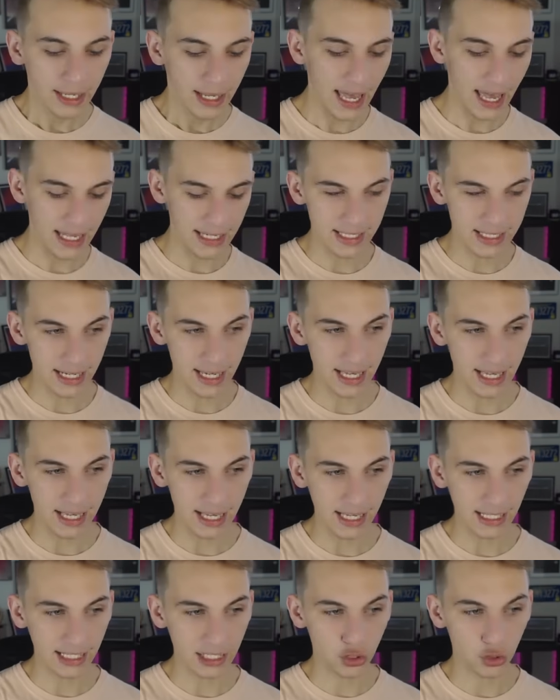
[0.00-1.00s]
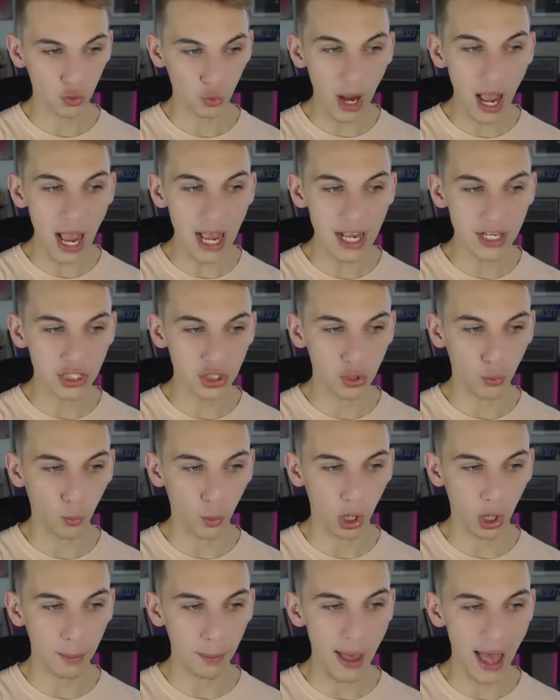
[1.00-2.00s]
And again, tries to
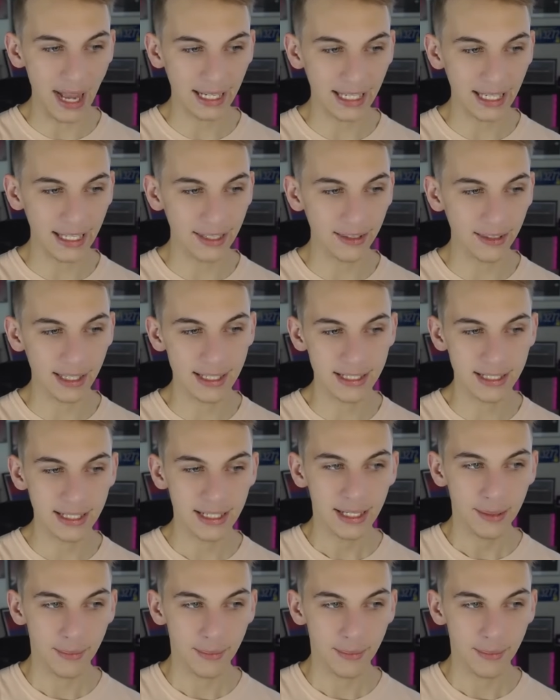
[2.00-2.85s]
work back inland